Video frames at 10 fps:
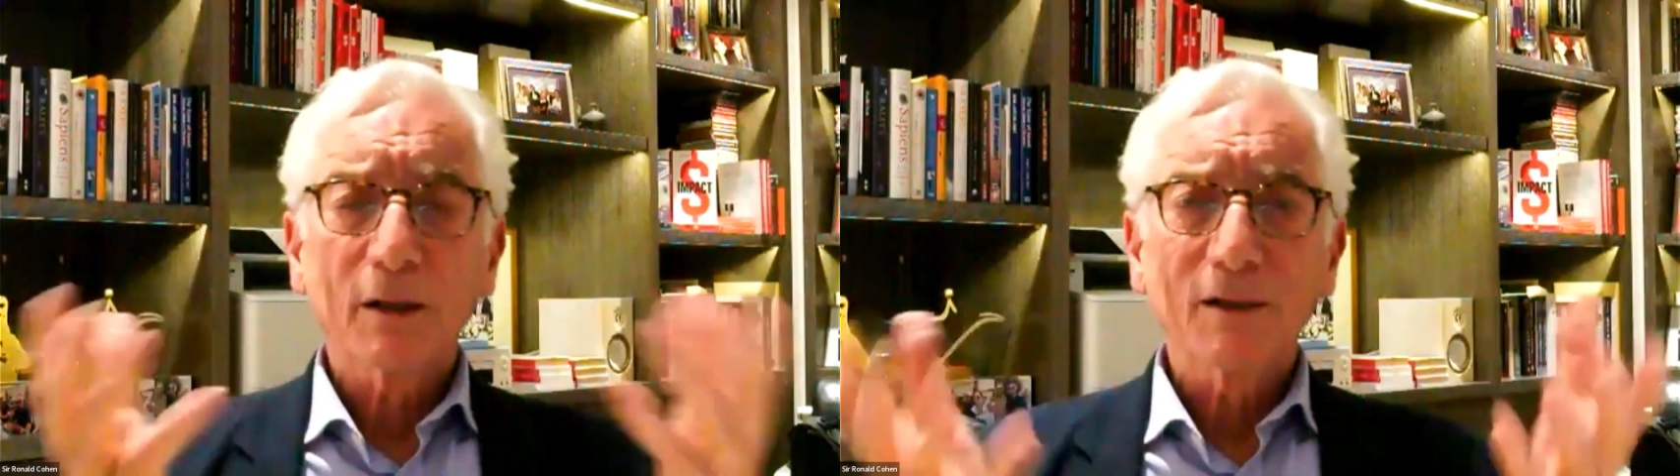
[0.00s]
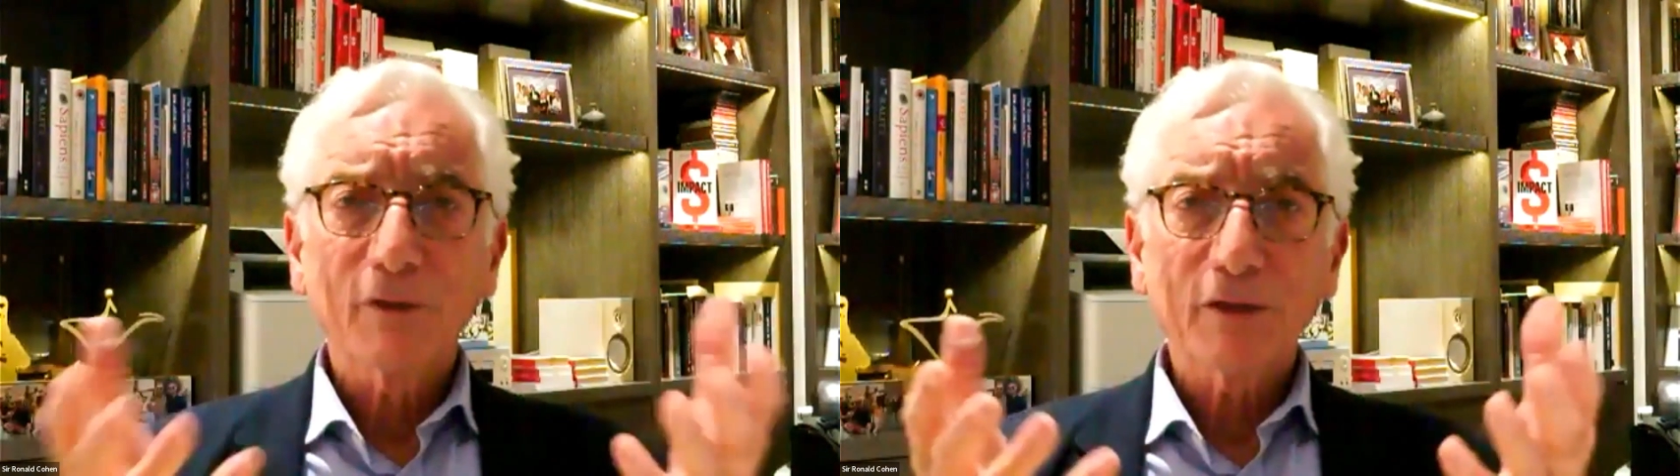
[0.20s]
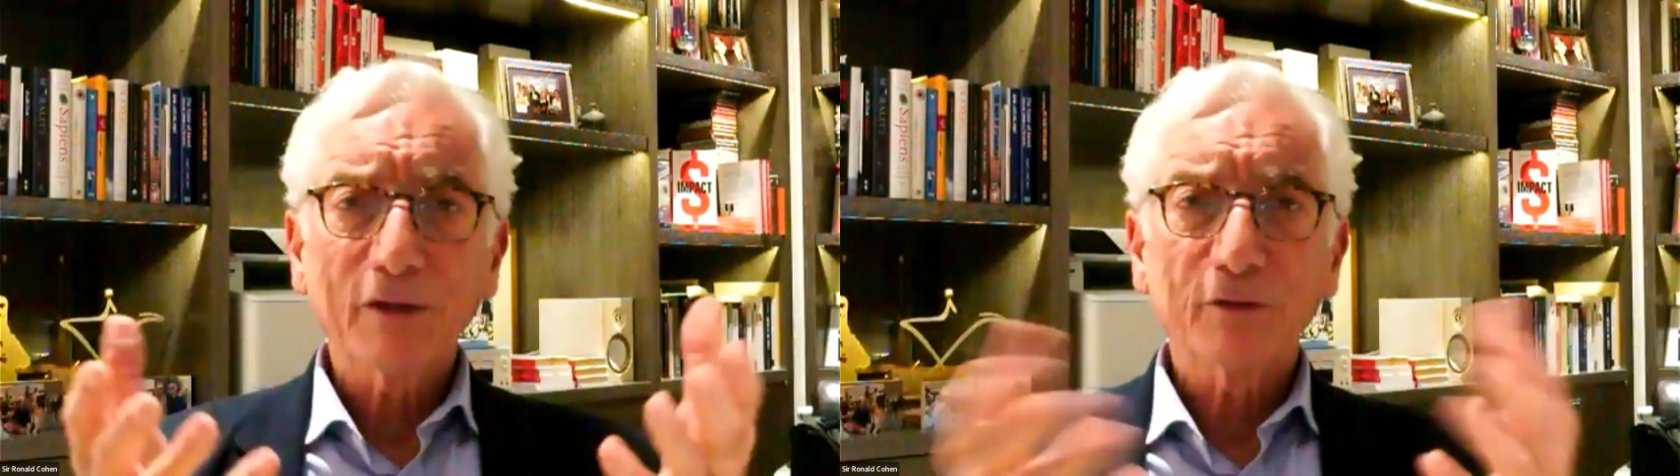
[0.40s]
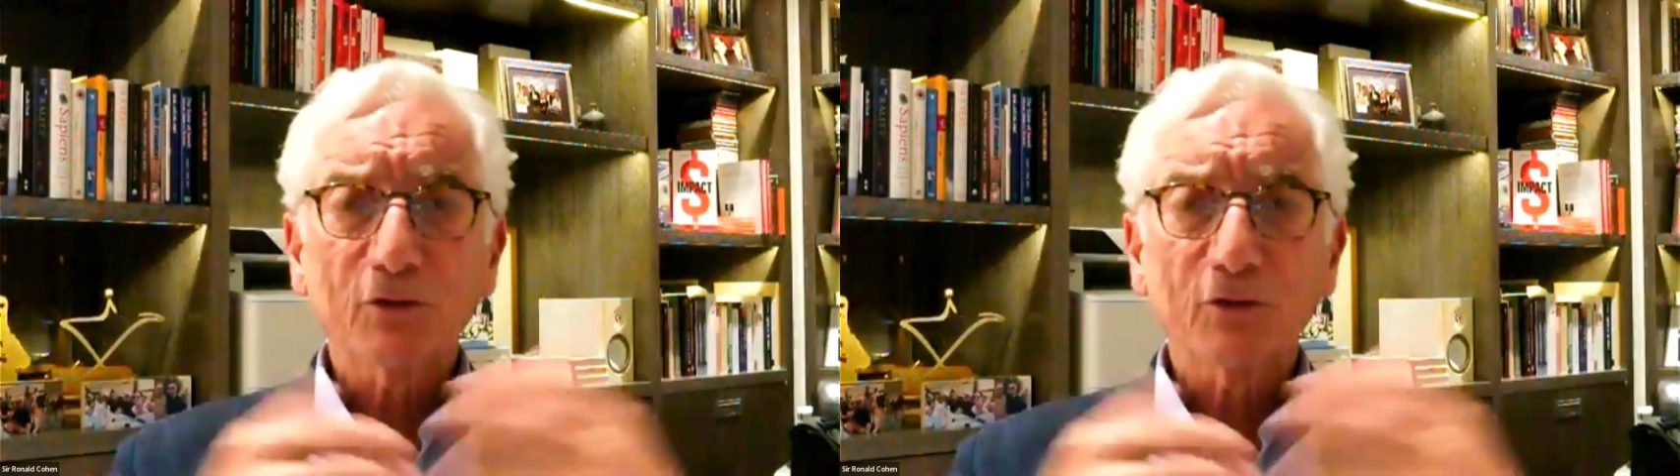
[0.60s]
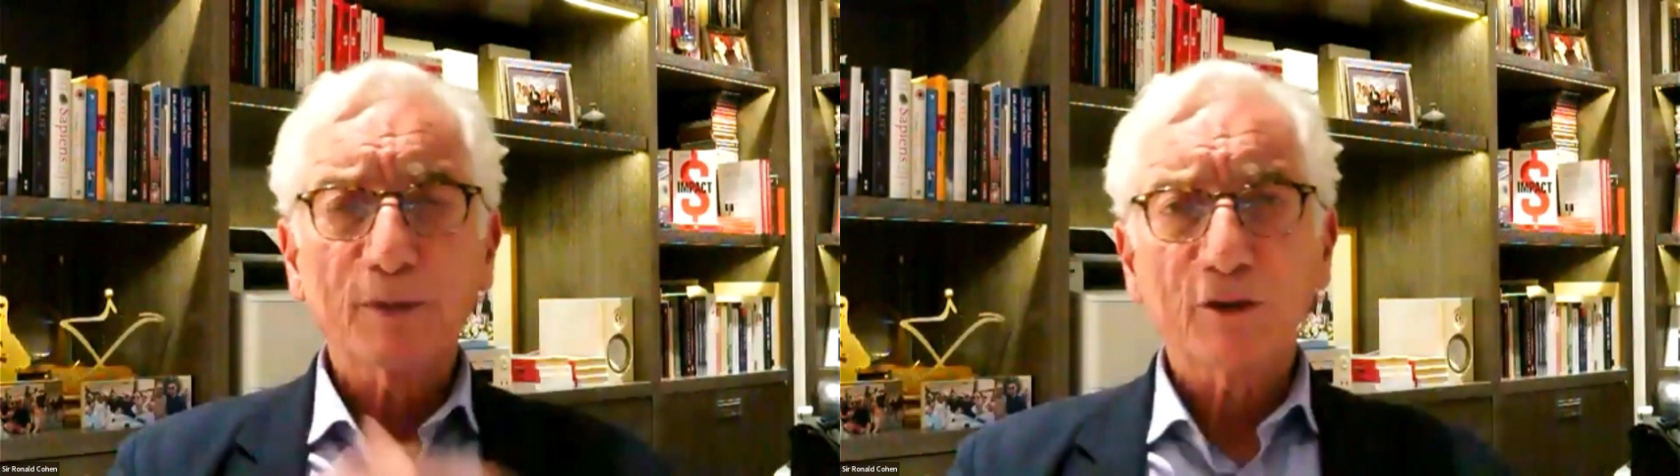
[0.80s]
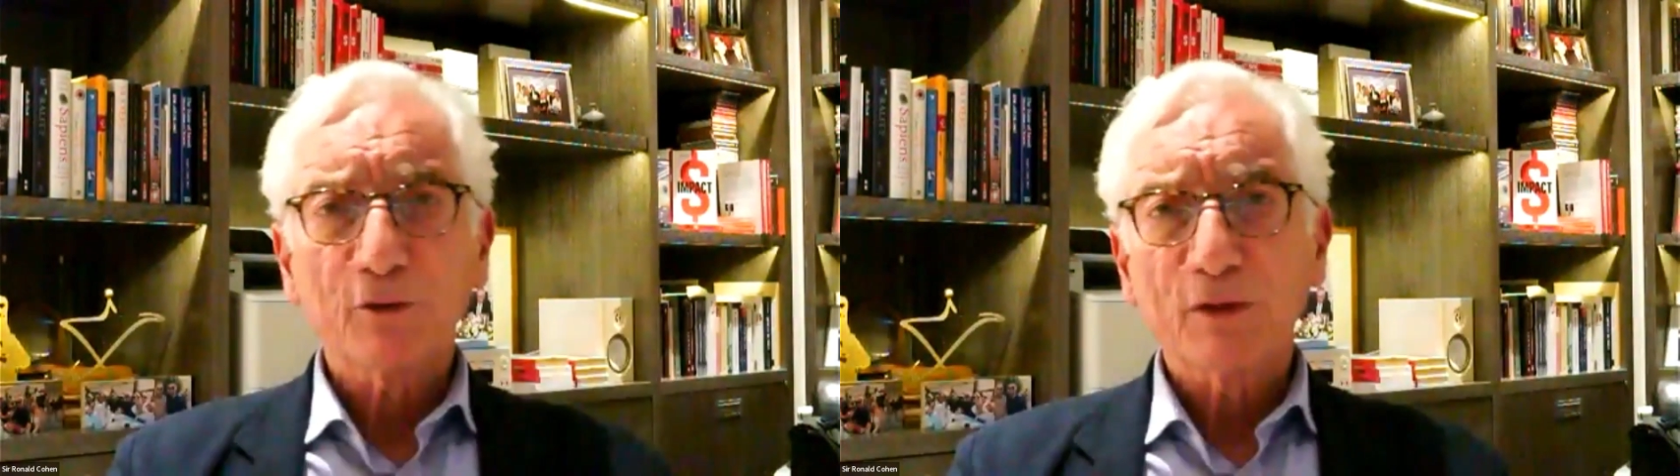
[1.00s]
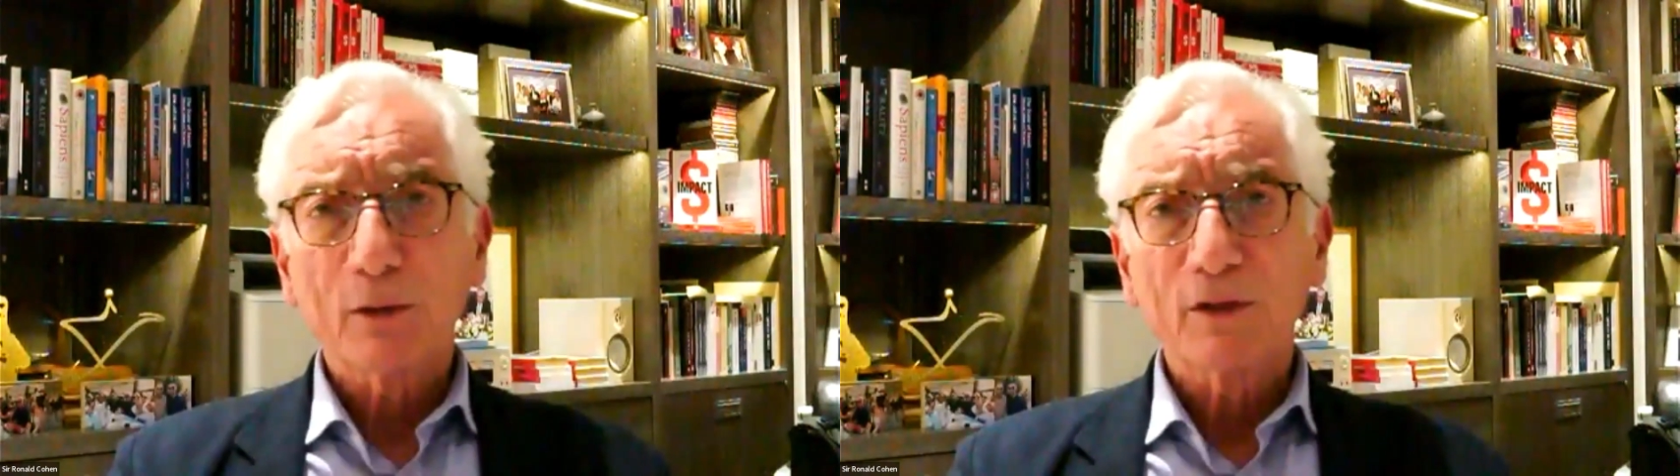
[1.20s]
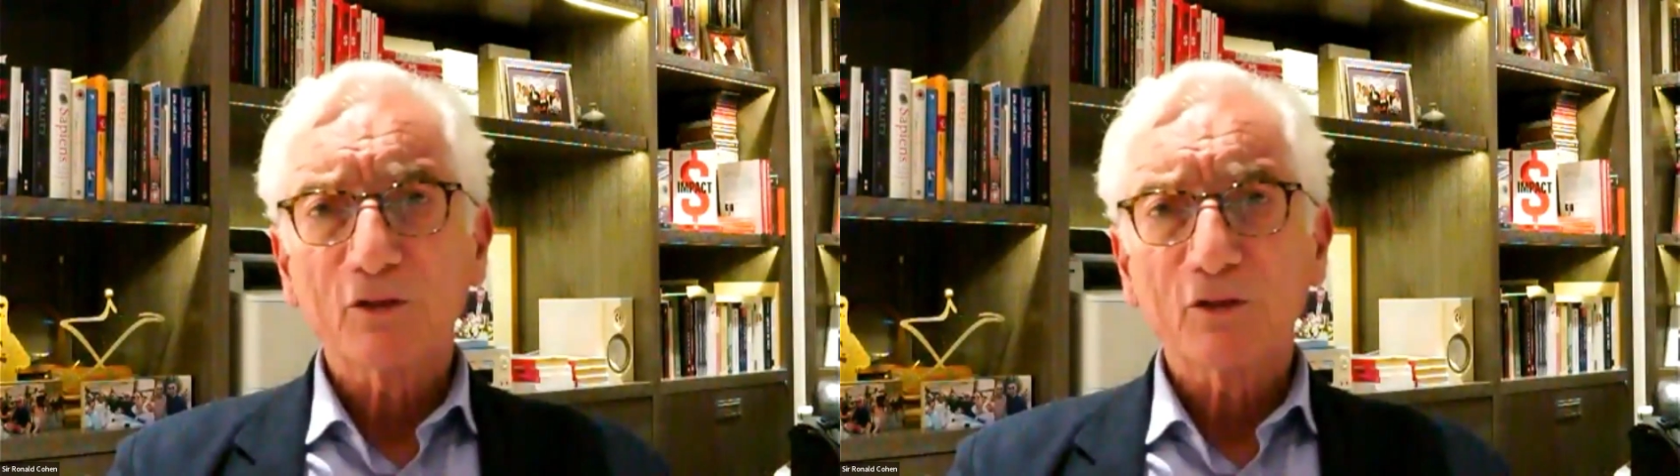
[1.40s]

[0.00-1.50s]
investors, because they were